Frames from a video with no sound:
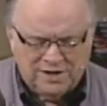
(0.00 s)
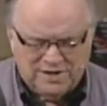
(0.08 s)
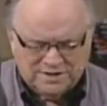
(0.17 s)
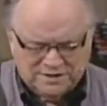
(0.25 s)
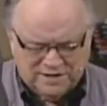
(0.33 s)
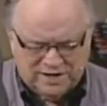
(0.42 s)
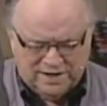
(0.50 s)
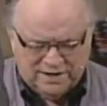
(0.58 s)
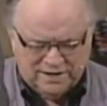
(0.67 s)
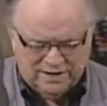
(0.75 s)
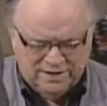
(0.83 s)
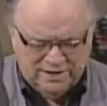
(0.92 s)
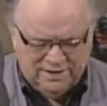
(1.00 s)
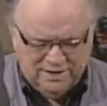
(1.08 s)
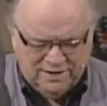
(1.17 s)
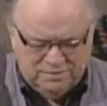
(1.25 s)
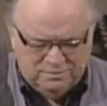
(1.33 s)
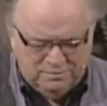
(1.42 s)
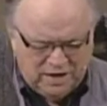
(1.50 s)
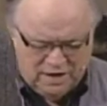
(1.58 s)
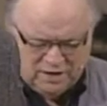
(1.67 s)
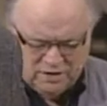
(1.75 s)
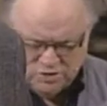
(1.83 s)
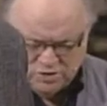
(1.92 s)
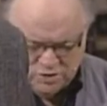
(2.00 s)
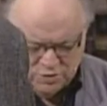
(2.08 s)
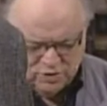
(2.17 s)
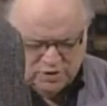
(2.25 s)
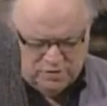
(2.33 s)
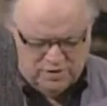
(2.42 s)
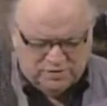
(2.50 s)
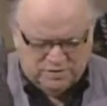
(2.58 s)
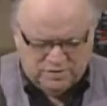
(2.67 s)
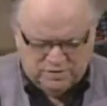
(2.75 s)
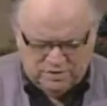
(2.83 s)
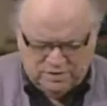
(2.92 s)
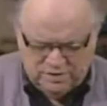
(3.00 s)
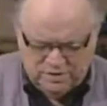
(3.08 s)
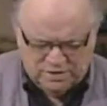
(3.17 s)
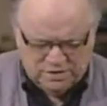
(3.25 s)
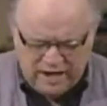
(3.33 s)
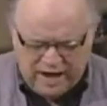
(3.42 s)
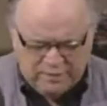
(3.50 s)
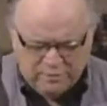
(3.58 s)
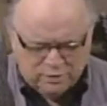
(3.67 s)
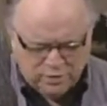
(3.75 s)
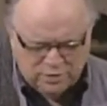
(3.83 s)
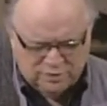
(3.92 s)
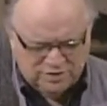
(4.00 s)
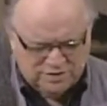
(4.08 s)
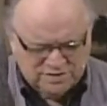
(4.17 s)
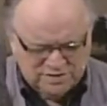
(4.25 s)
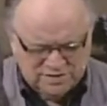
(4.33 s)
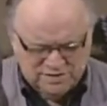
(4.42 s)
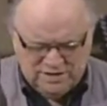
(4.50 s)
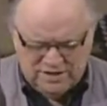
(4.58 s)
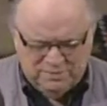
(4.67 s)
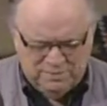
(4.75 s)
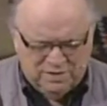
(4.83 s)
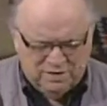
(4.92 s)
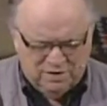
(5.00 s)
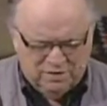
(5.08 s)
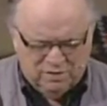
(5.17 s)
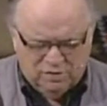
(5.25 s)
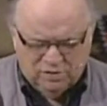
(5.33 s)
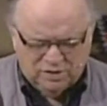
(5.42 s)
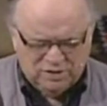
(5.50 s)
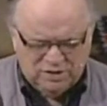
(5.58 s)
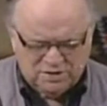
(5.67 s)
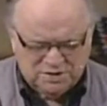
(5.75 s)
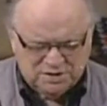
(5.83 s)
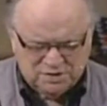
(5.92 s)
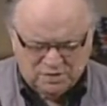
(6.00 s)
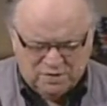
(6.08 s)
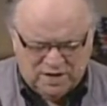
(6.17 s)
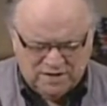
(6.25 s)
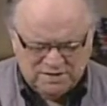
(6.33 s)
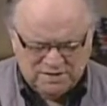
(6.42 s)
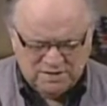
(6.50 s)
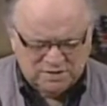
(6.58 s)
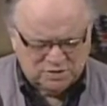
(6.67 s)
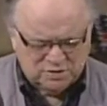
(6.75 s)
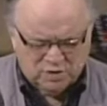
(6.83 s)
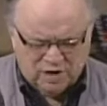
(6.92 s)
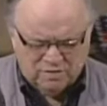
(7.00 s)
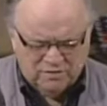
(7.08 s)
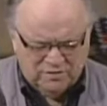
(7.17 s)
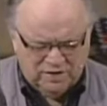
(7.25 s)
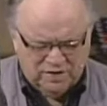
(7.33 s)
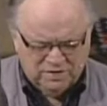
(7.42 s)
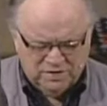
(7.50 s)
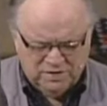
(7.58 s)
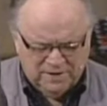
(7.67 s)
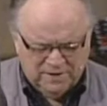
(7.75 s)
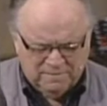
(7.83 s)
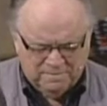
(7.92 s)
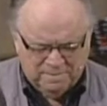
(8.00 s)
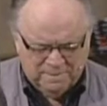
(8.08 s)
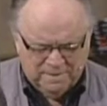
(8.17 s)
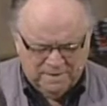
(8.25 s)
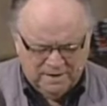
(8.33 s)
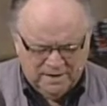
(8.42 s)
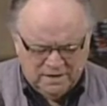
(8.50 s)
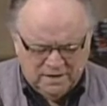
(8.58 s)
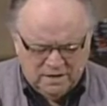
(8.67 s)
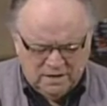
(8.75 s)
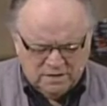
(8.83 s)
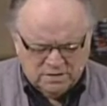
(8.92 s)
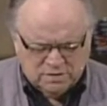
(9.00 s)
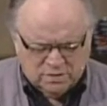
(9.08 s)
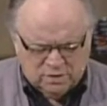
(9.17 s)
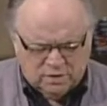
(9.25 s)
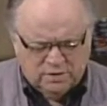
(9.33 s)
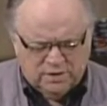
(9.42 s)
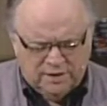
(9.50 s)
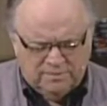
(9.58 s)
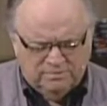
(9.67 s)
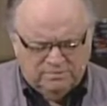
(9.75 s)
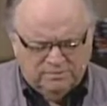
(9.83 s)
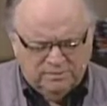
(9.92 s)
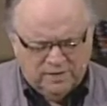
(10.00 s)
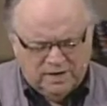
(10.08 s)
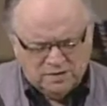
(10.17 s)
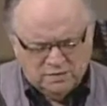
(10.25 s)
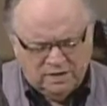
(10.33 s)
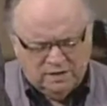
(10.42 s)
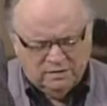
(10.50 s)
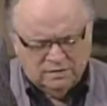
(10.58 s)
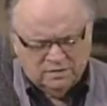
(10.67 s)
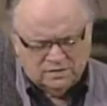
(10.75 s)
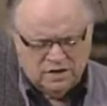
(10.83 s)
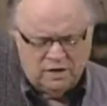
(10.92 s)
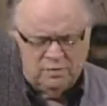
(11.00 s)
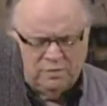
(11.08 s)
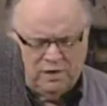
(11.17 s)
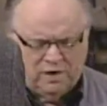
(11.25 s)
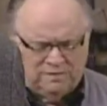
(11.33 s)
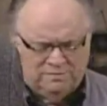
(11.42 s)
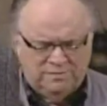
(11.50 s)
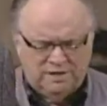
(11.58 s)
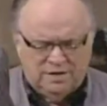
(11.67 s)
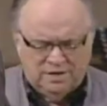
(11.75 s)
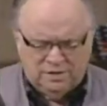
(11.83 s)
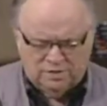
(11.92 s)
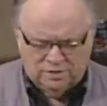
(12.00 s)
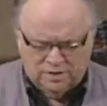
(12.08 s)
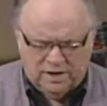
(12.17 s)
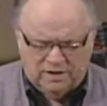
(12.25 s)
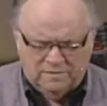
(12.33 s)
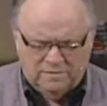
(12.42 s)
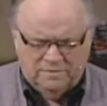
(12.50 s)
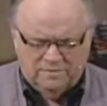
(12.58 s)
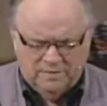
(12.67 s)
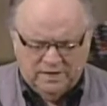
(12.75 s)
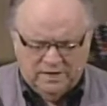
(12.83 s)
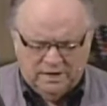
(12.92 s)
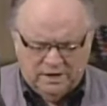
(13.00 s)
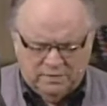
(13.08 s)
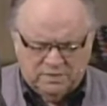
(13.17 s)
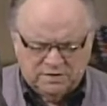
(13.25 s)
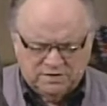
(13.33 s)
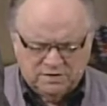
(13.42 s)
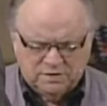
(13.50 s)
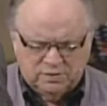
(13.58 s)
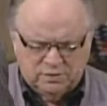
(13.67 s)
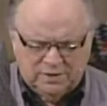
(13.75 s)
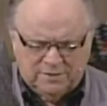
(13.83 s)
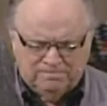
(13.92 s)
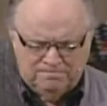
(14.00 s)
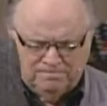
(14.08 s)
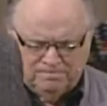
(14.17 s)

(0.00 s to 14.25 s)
is like, making sure that the tap root is deep in our Lord Jesus Christ and strong faith in him. So, Lord, um, as we celebrate your love, help us to um,